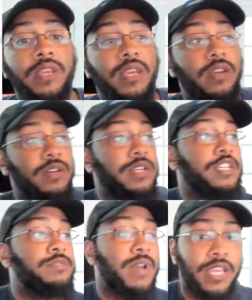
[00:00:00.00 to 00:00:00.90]
Here is
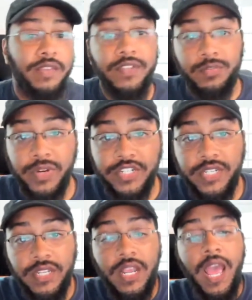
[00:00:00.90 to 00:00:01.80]
my EV
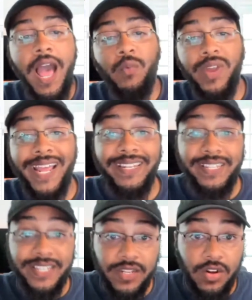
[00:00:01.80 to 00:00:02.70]
spreadsheet. What I
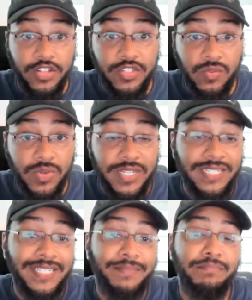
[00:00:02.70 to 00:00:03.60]
did also
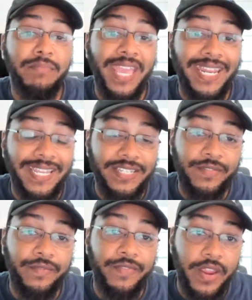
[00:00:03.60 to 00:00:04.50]
was made it
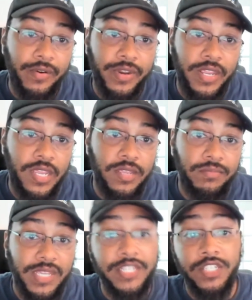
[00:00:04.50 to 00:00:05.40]
very
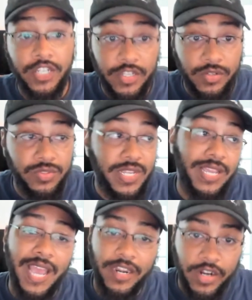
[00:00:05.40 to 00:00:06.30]
easy to use and
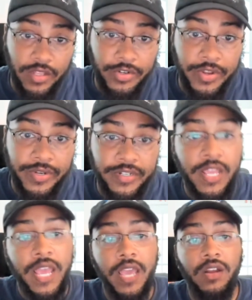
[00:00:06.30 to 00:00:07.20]
kind of color coded.
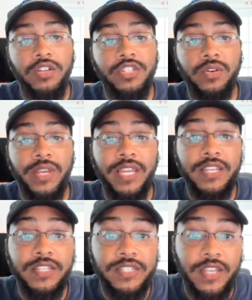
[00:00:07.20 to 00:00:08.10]
And also it
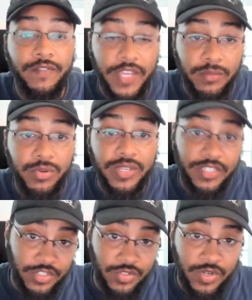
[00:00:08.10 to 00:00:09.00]
is available in the
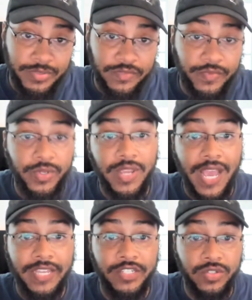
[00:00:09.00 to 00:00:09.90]
description for you
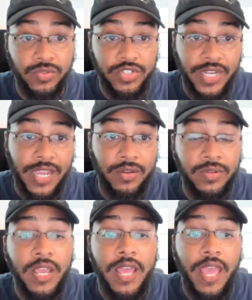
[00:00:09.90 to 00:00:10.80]
guys to check out
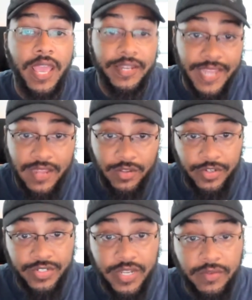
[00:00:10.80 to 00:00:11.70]
and download
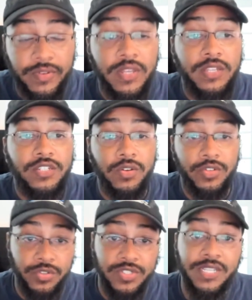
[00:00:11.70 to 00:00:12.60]
yourself. So
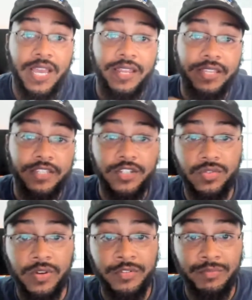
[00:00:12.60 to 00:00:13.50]
you'll see that in the
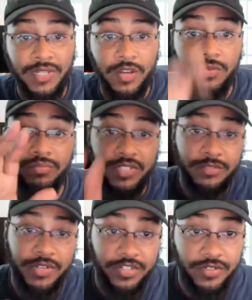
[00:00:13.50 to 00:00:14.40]
description below. Please
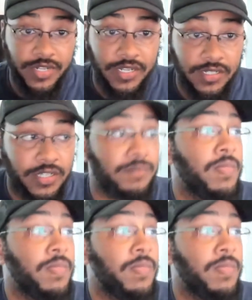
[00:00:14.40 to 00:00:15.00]
make sure you take a look.